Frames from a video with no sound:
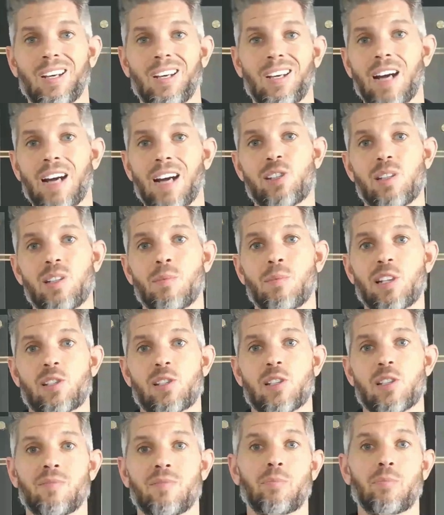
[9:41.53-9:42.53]
I'd see
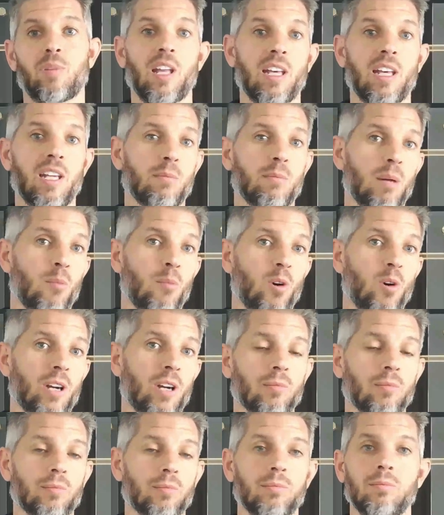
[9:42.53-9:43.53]
myself planning my
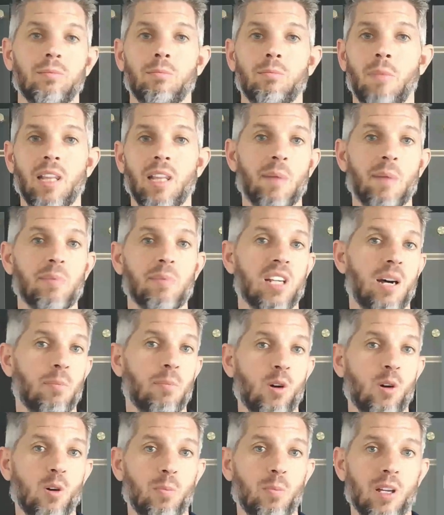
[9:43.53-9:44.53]
morning, my laptop
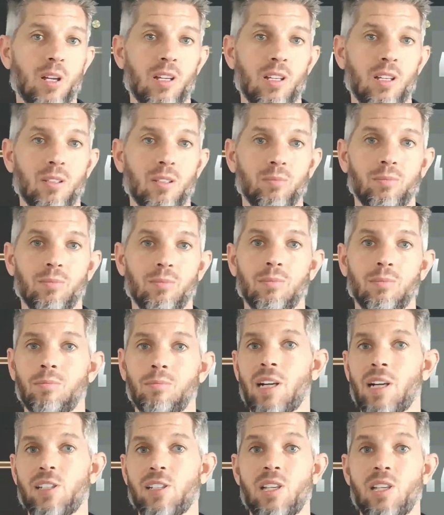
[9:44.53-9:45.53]
open,
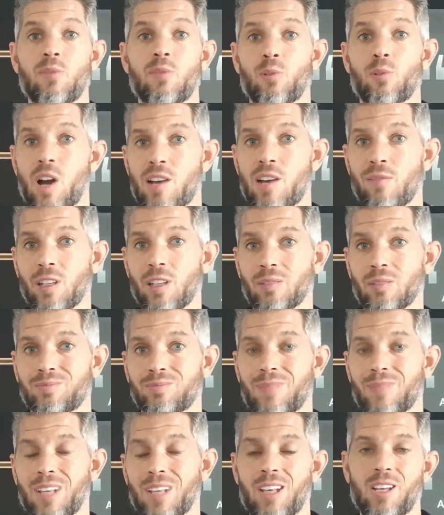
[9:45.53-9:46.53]
my team thriving.
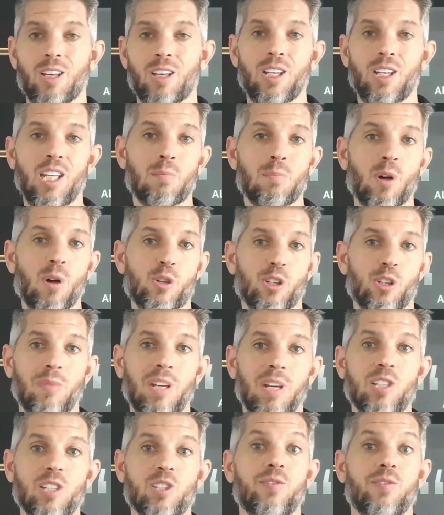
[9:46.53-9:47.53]
Emotion
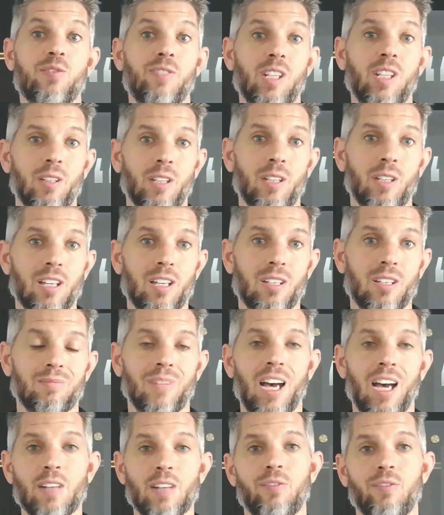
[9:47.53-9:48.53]
means feeling it.
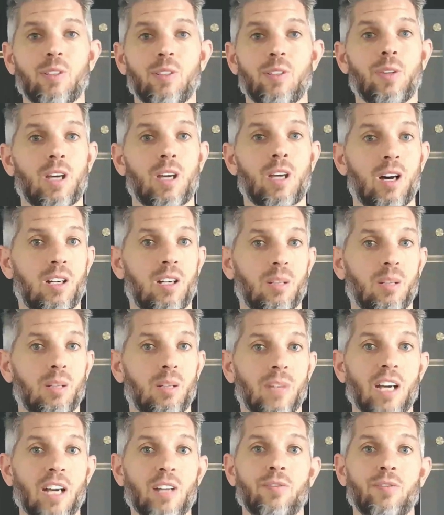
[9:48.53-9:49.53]
I'd feel the calm.
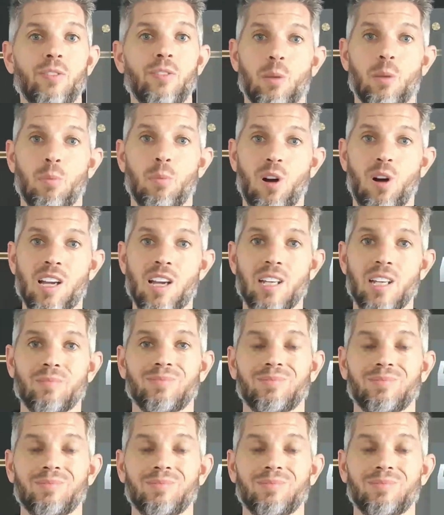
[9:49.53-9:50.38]
I'd feel the pride.